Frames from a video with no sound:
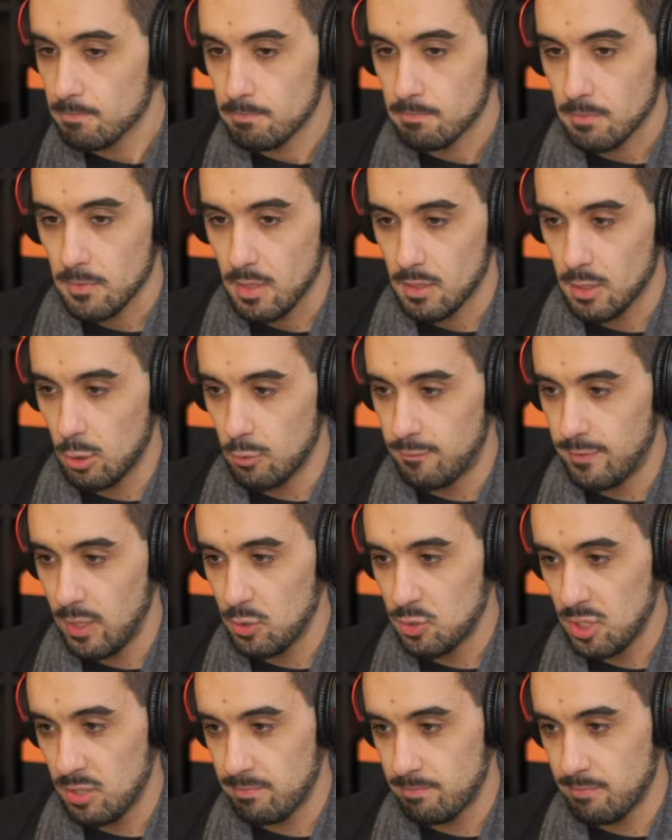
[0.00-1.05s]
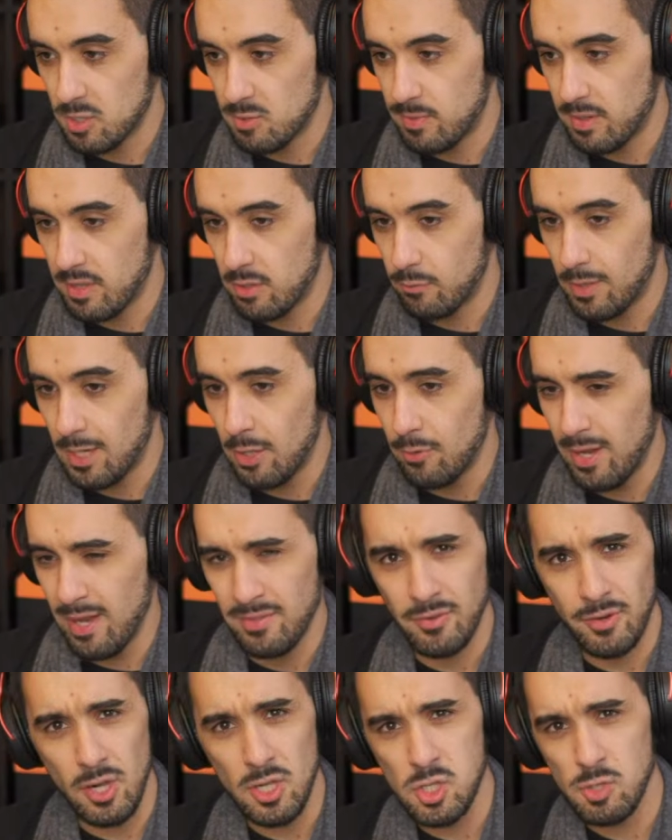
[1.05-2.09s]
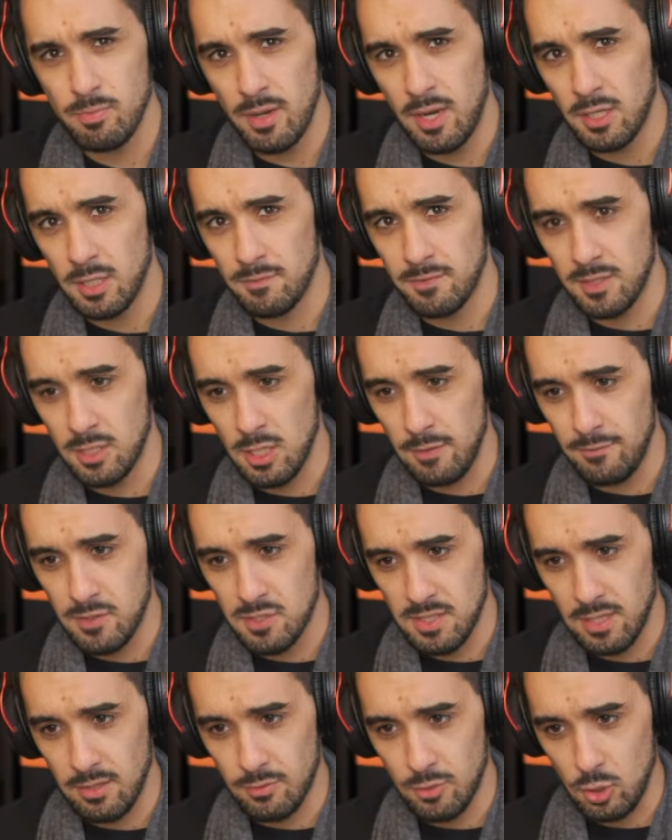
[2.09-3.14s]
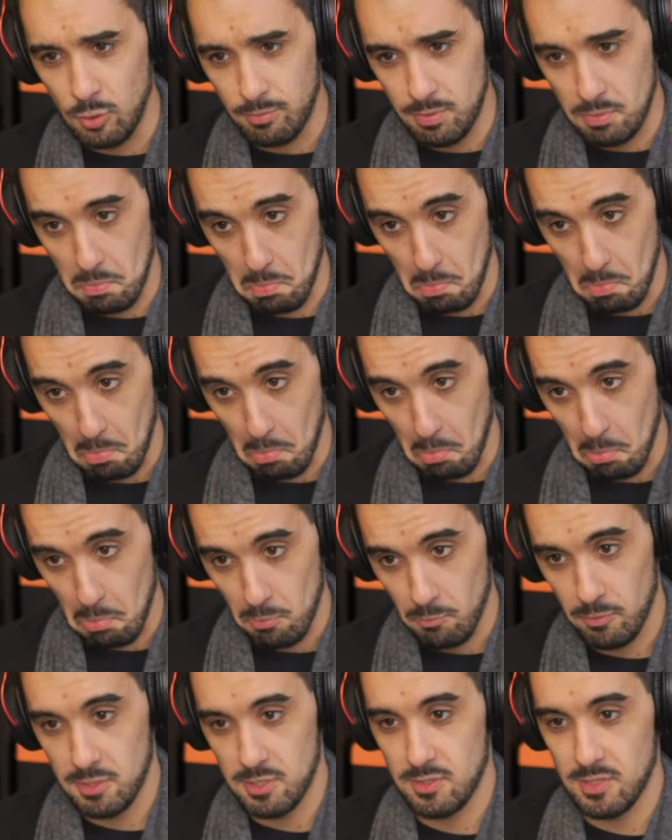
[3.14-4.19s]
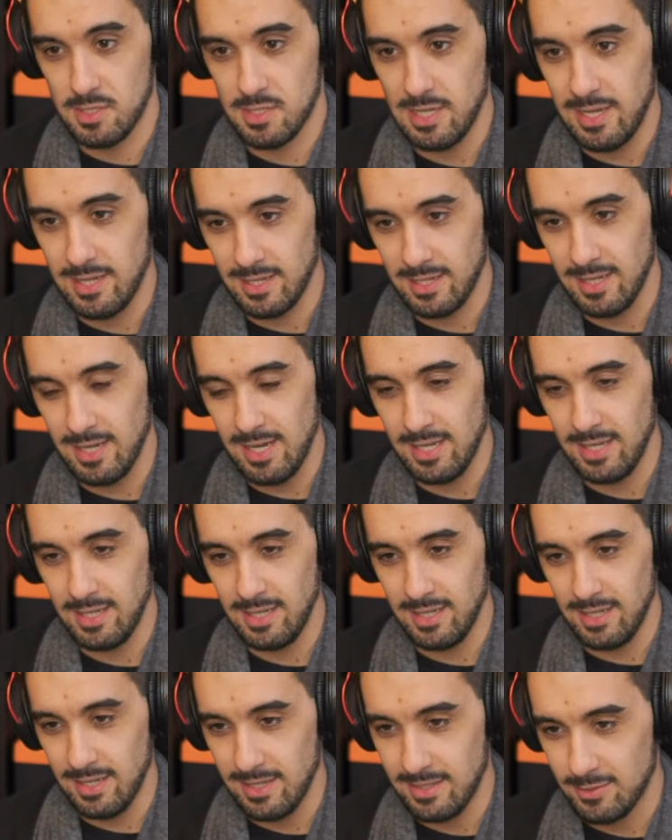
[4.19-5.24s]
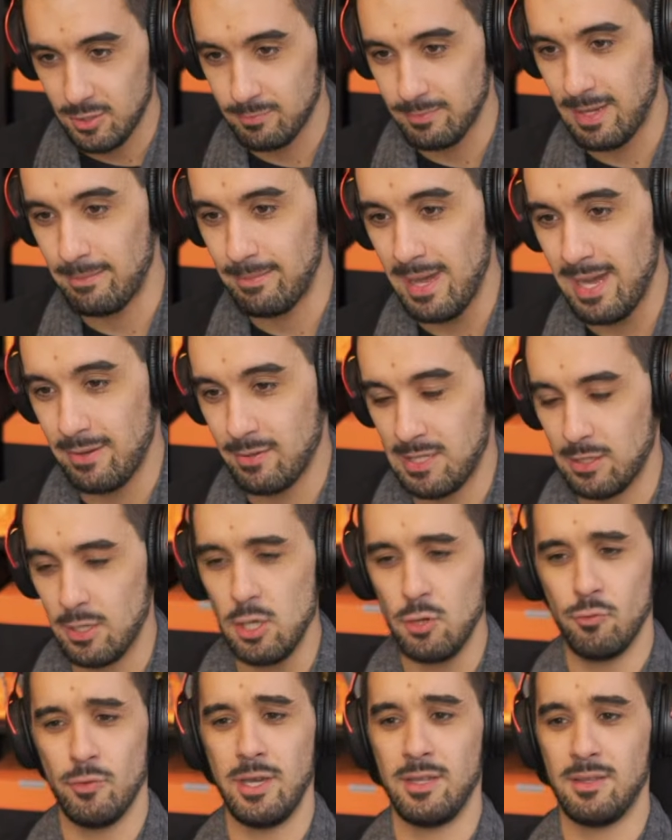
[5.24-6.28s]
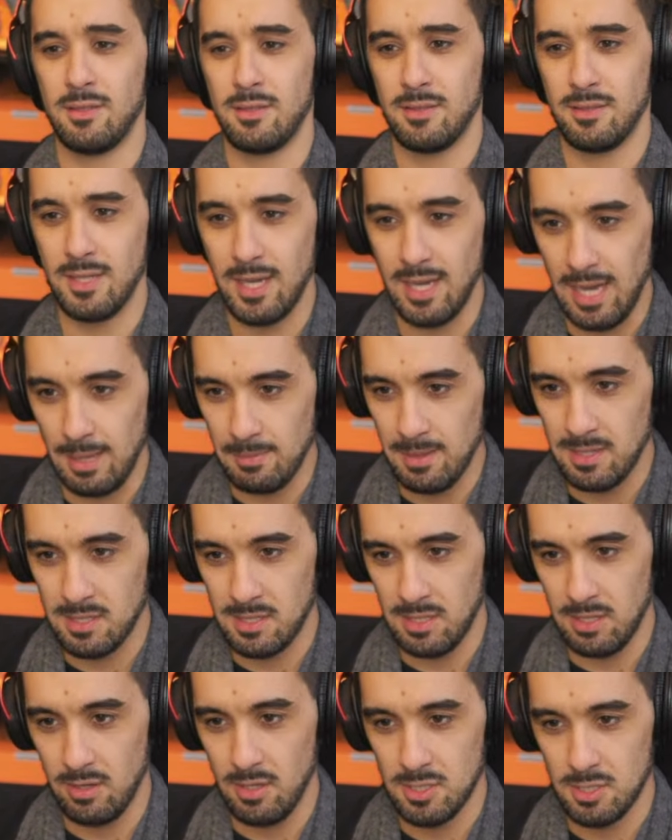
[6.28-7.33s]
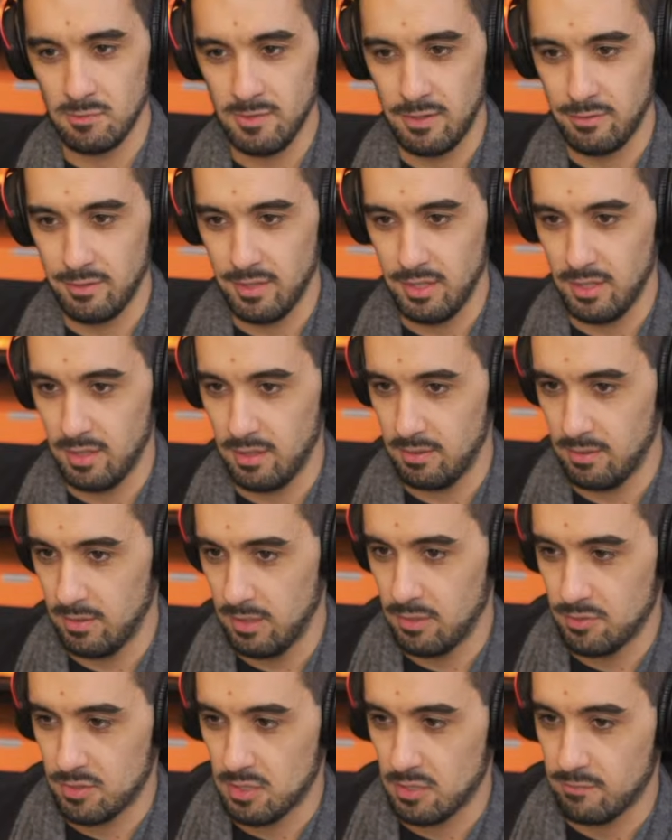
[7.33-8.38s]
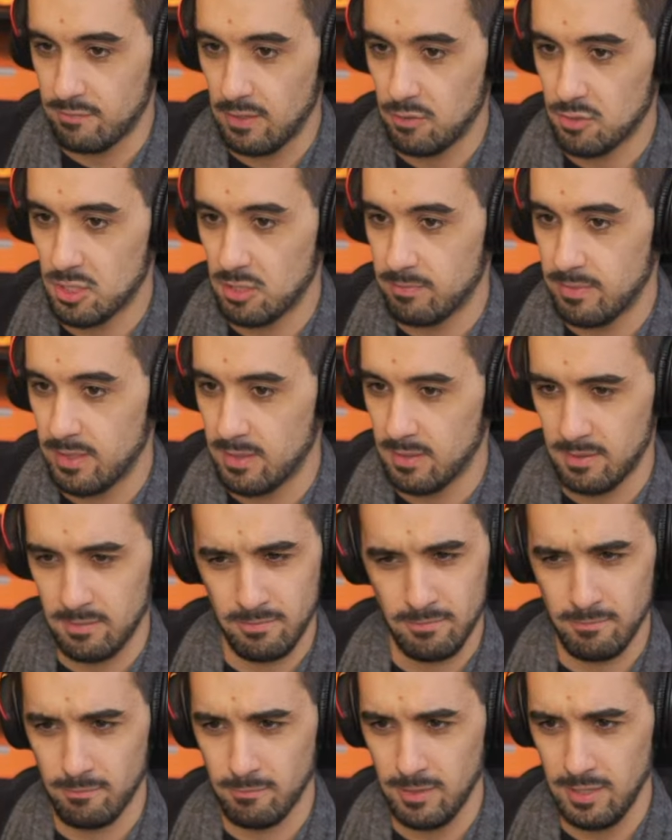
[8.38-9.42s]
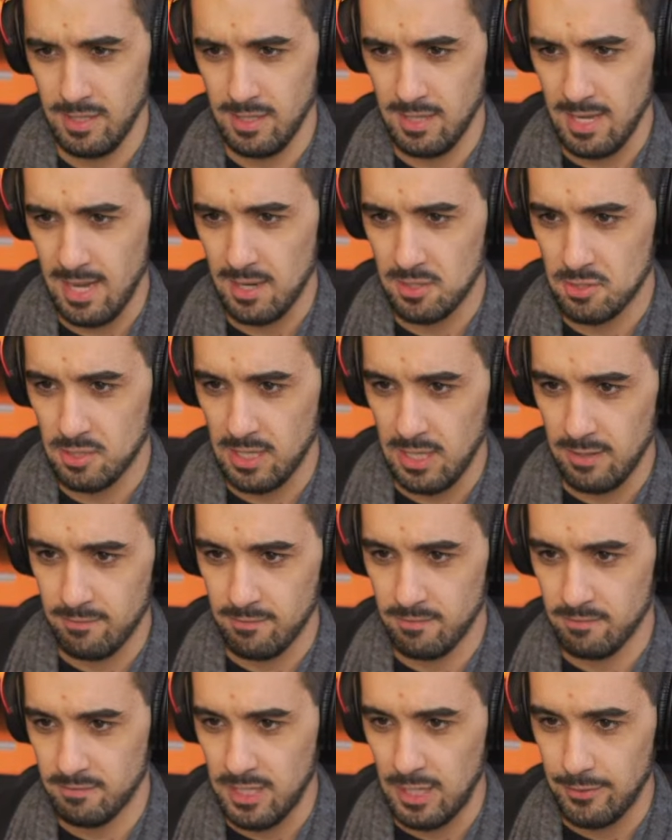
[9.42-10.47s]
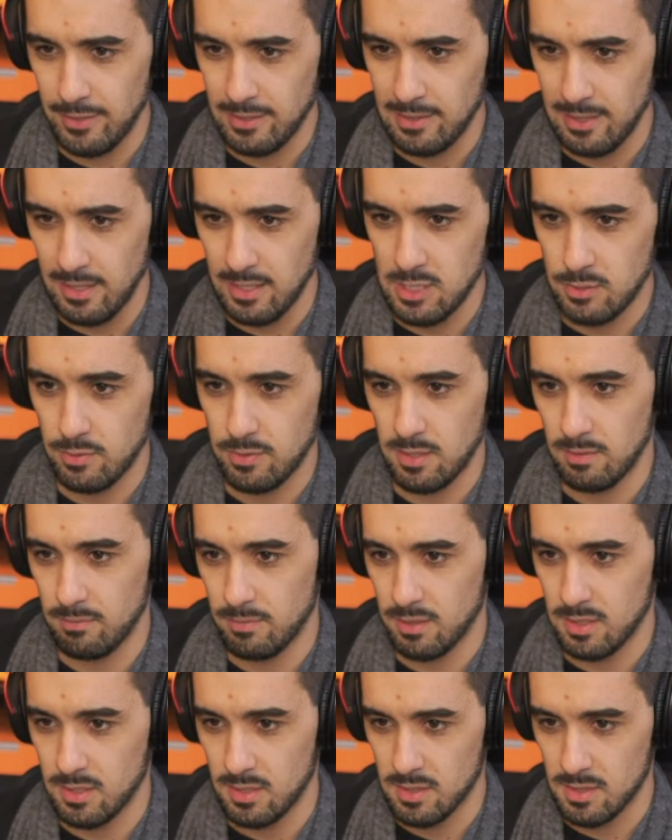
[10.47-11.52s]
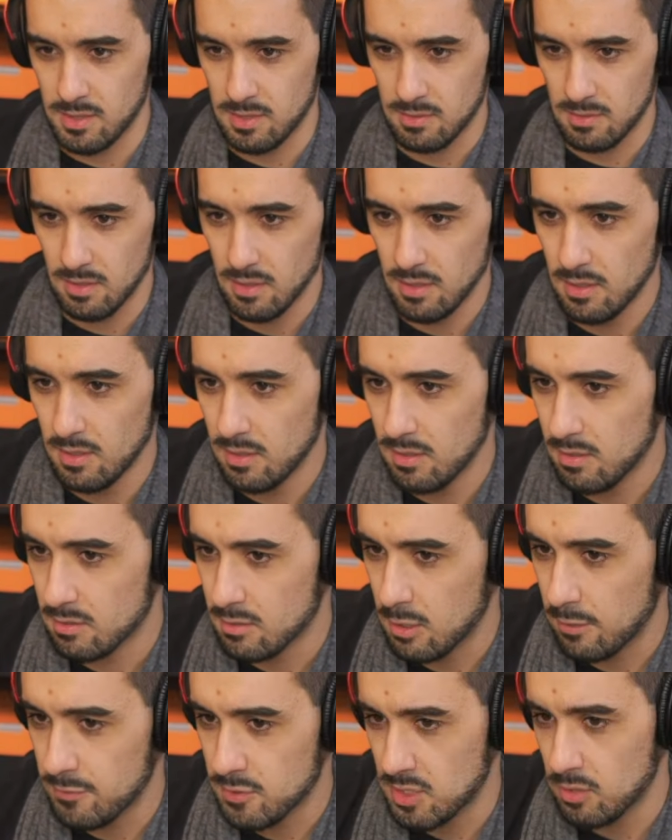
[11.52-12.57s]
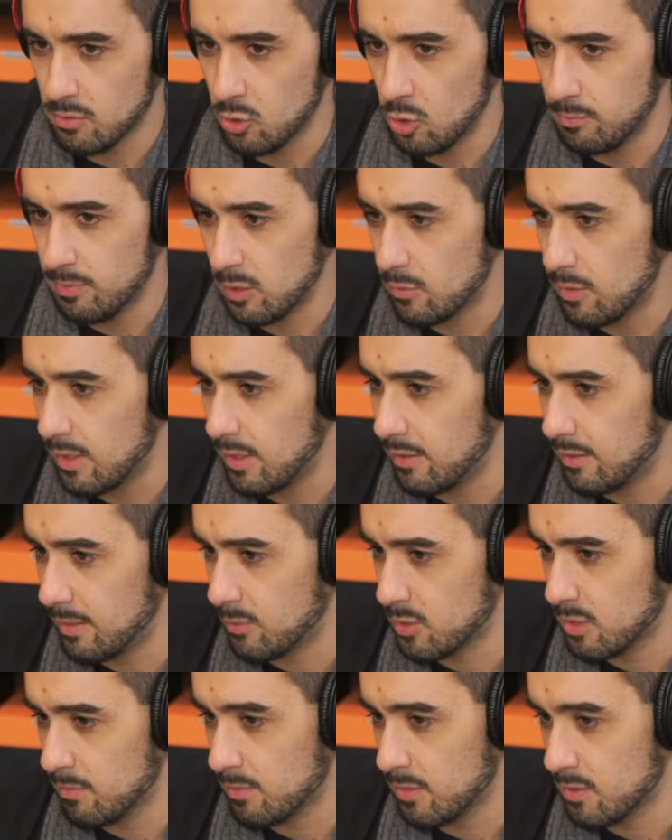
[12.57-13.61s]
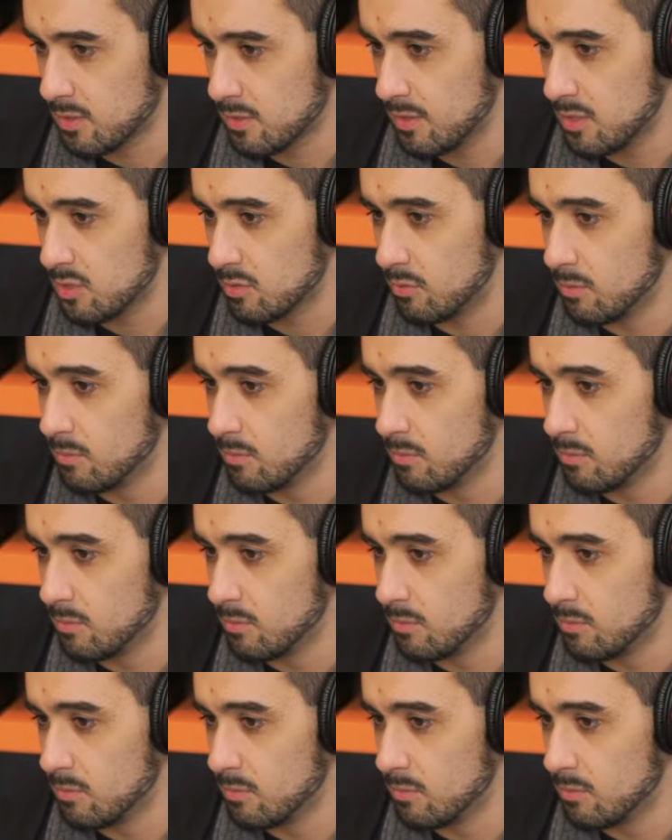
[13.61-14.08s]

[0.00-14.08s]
Go Fellowship, much better than WoW, and they're also part of the Coffee Stain group, which is like, it took me aback. I was like, oh wait, yeah, I'm actually also very interested in Fellowship, and we actually have direct lines with them because Coffee Stain group acquired them or something, so that's cool.